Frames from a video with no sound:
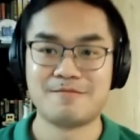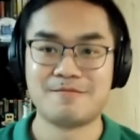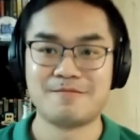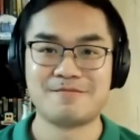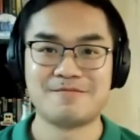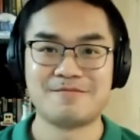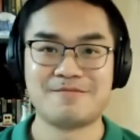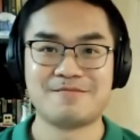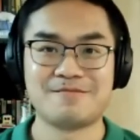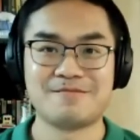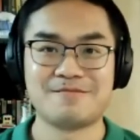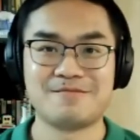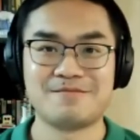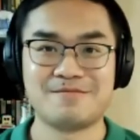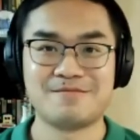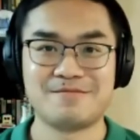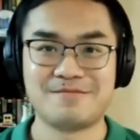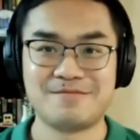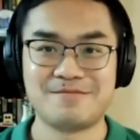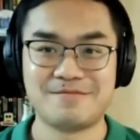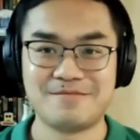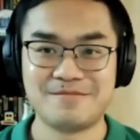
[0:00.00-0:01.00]

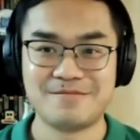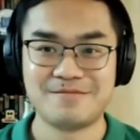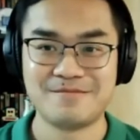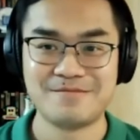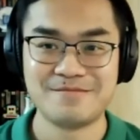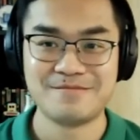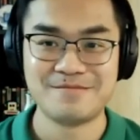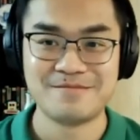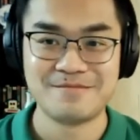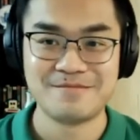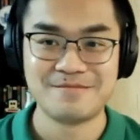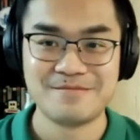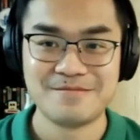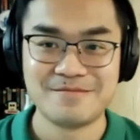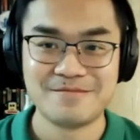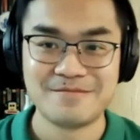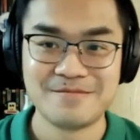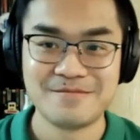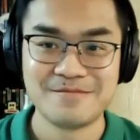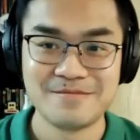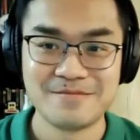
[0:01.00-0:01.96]
Nothing is said.